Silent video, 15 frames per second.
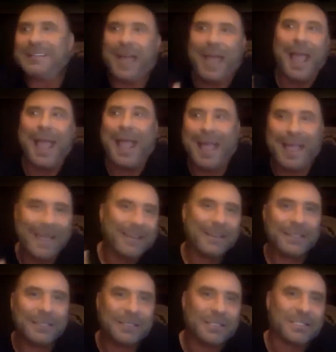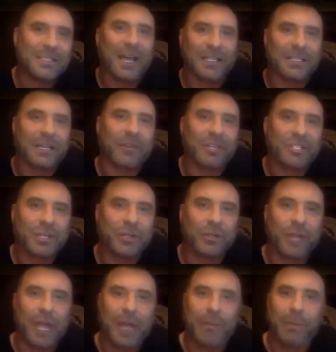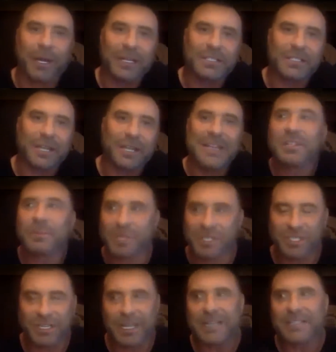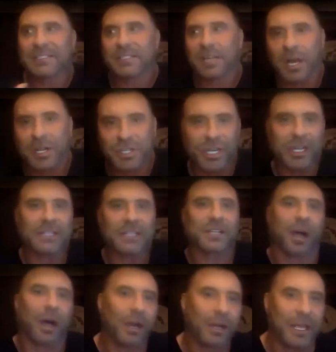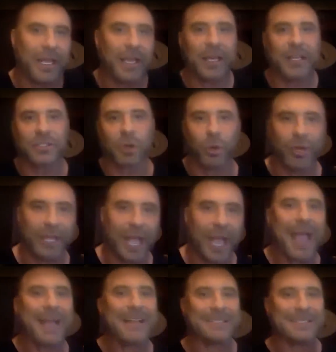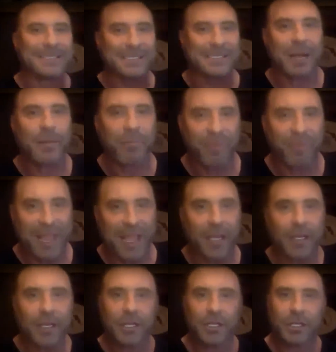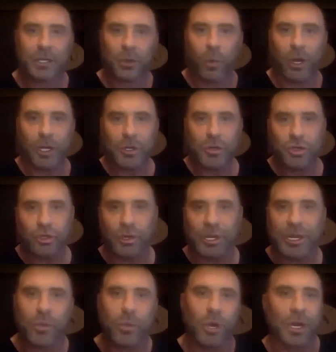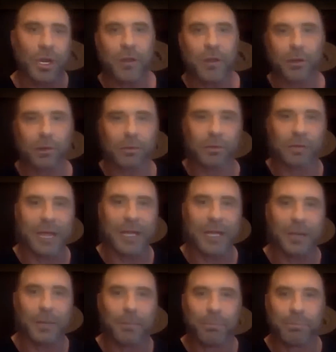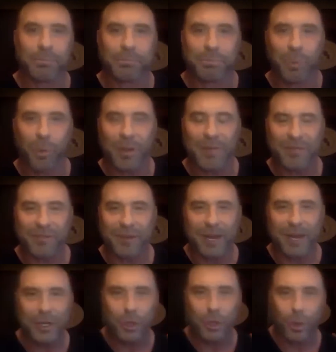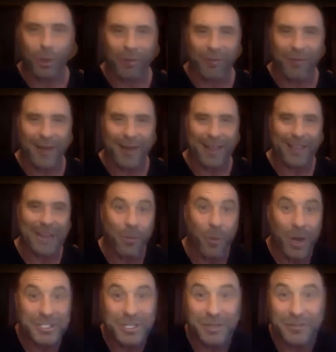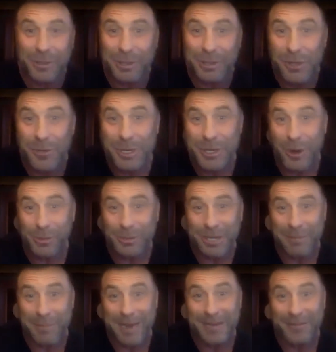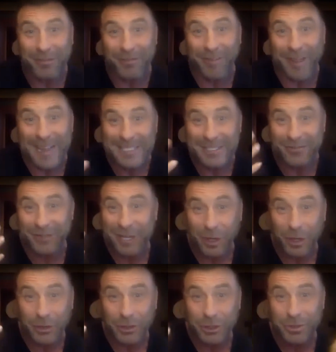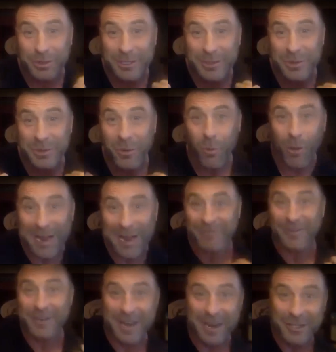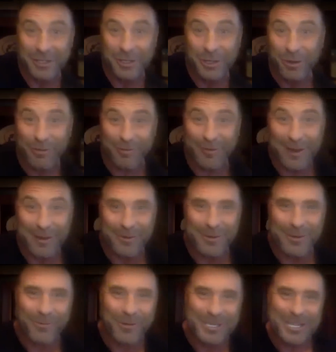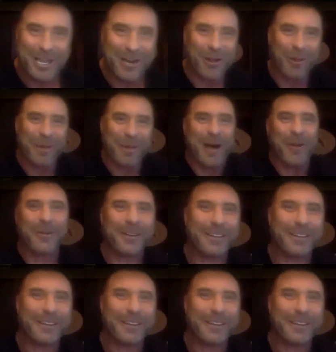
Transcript: day sex every single day, but it's intimacy, it's touching, it's hugging, it's holding hands, it's something where you treat one another like a boyfriend and girlfriend. And then I watched an interview with you, and you almost like made a face if he called you his wife and not his girlfriend. What's that all about?